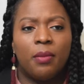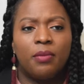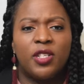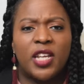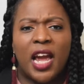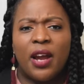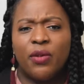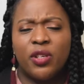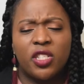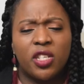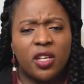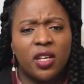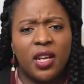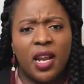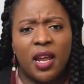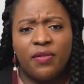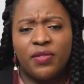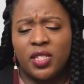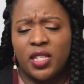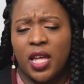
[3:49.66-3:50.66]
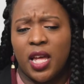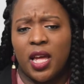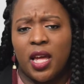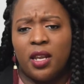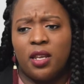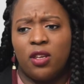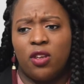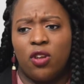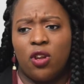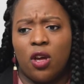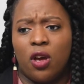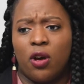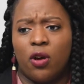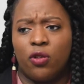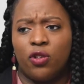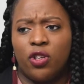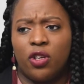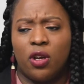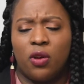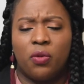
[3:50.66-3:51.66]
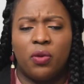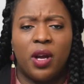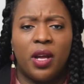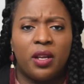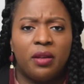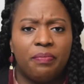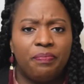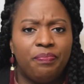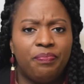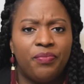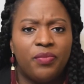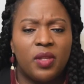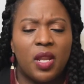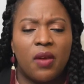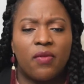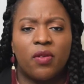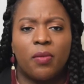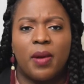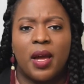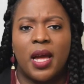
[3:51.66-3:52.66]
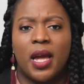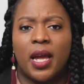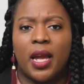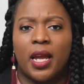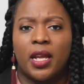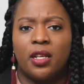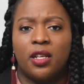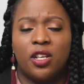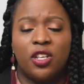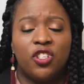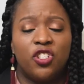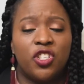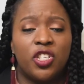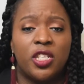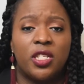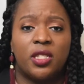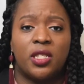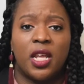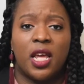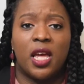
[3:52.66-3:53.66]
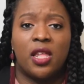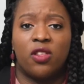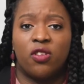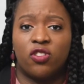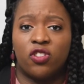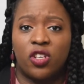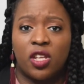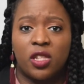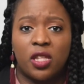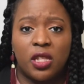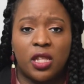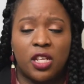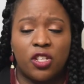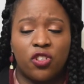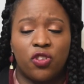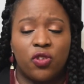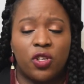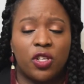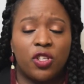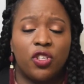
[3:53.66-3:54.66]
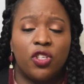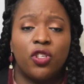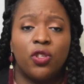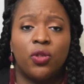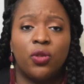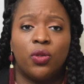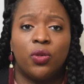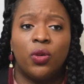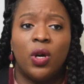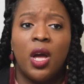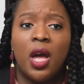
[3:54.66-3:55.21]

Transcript: Jairus could have said, you know what? Never mind. She's dead. There's nothing that you can do.